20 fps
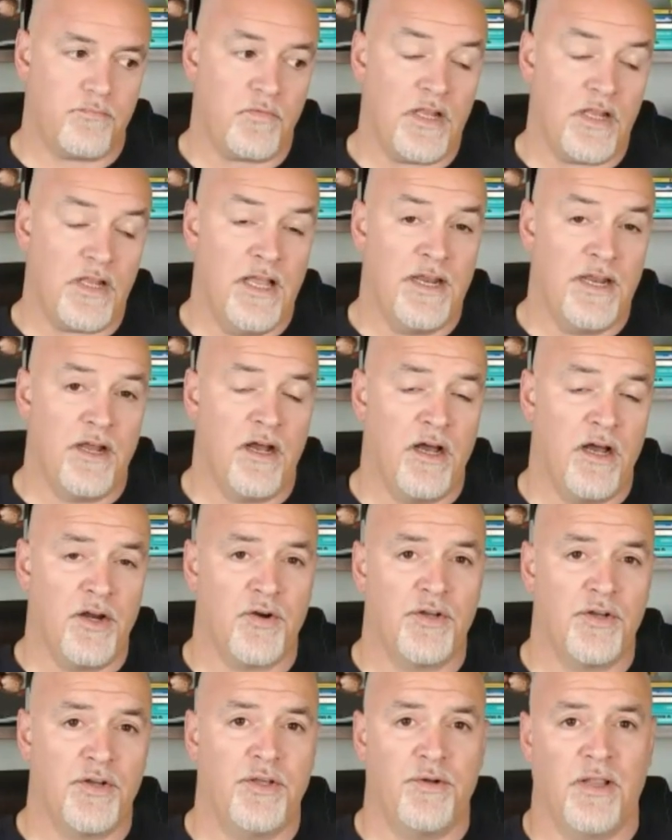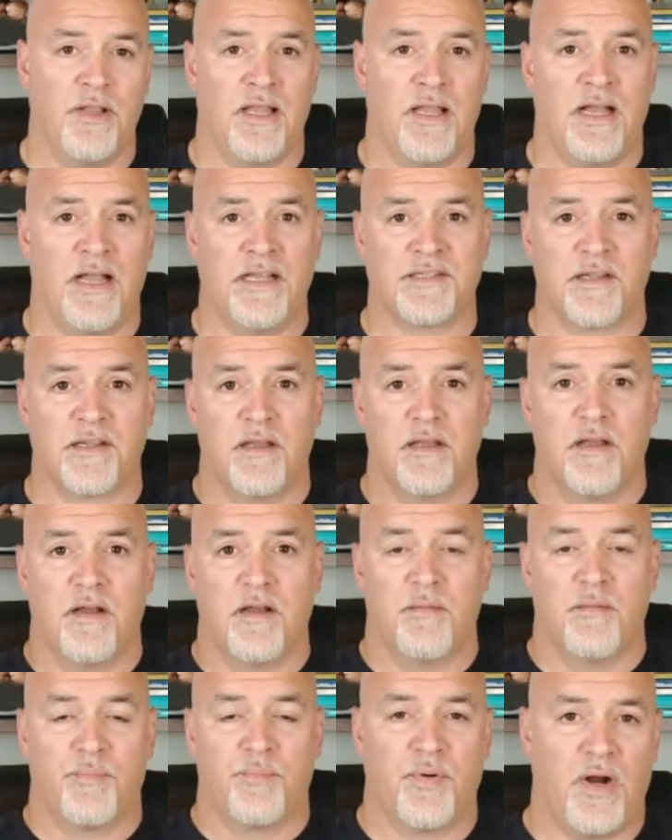and an underutilized
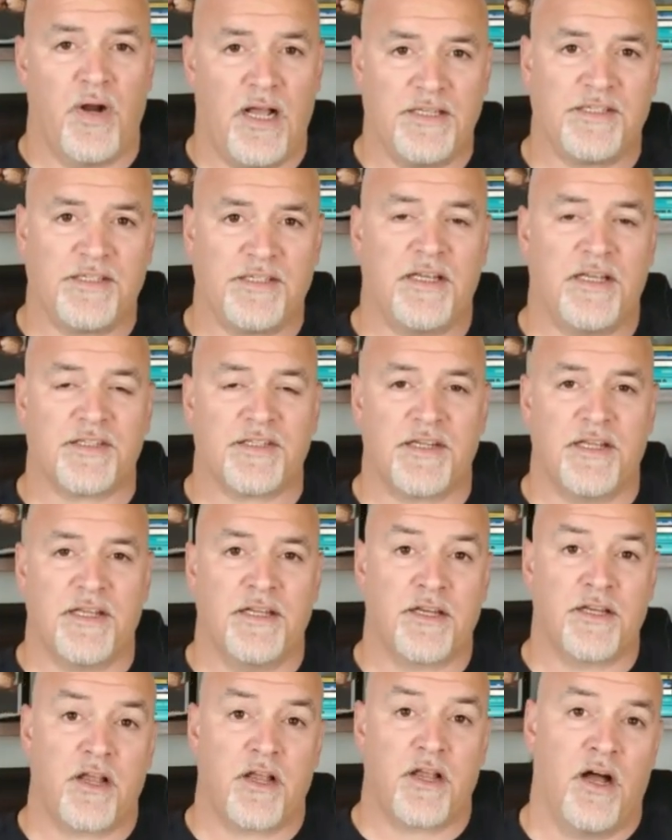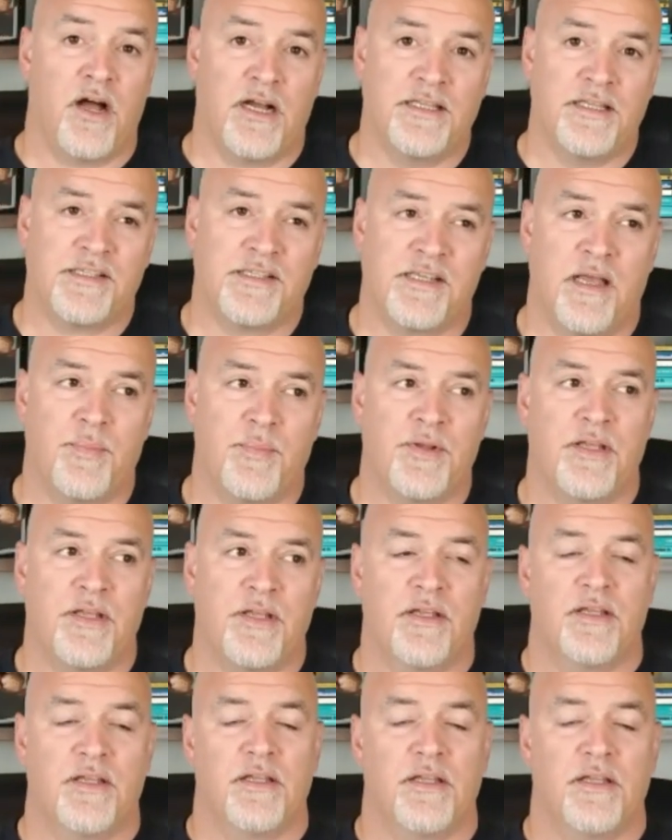process and concept
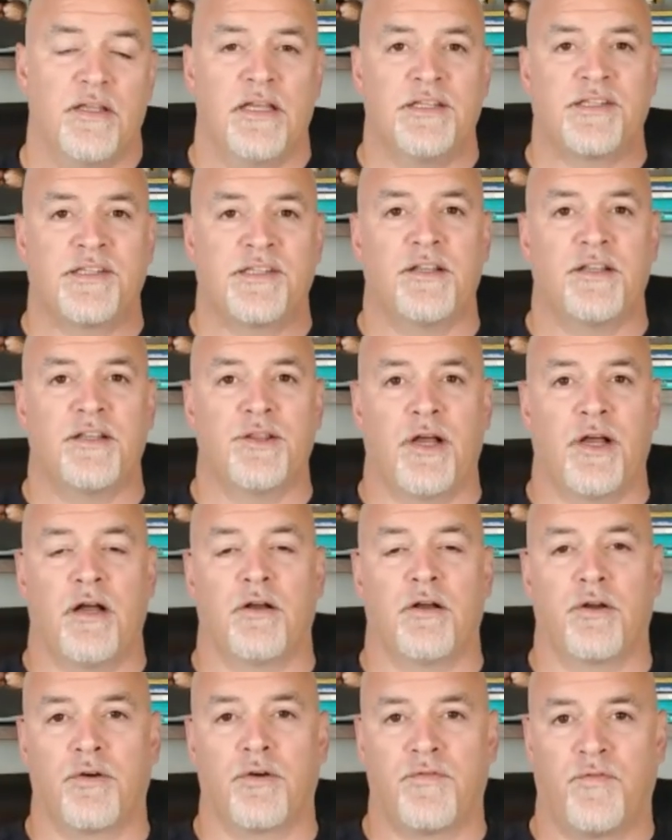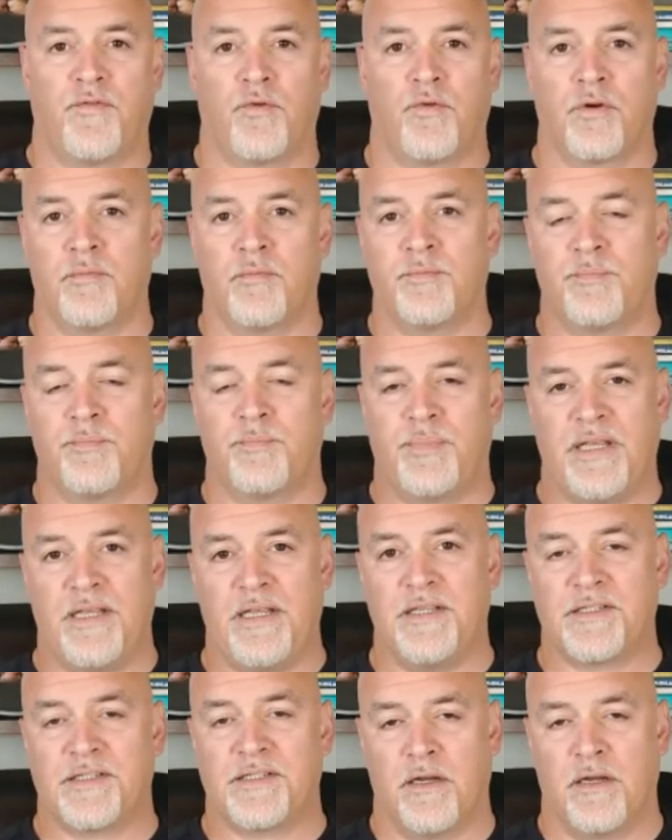is a longer form
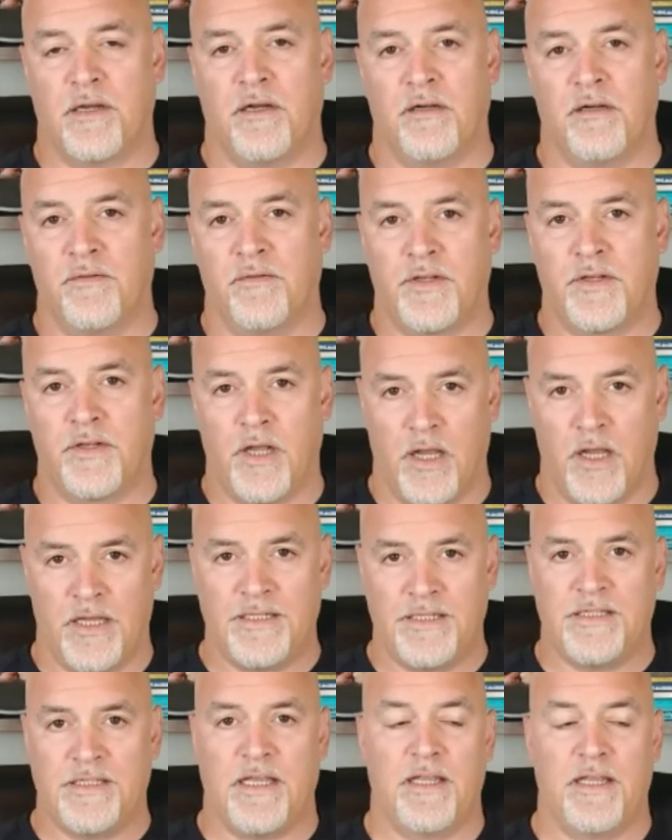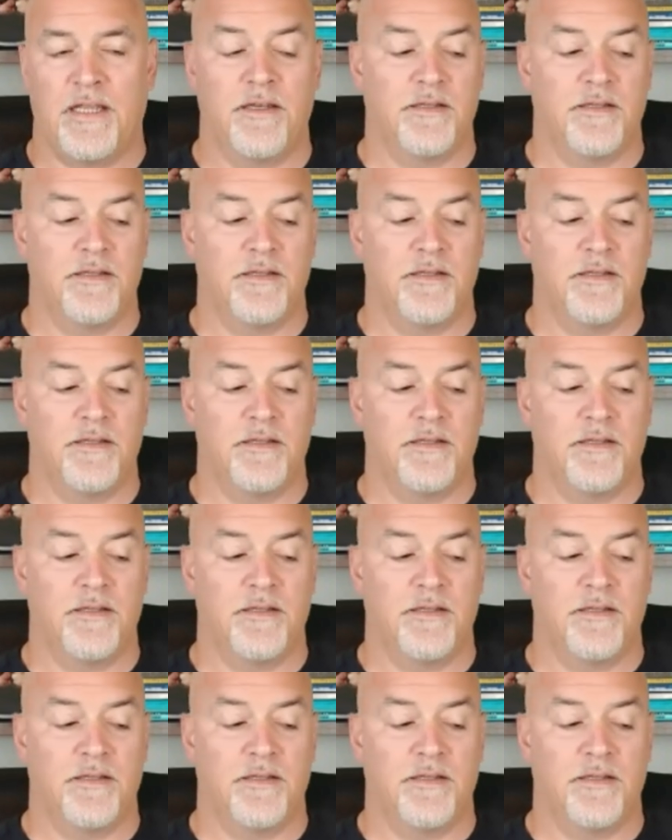piece of content.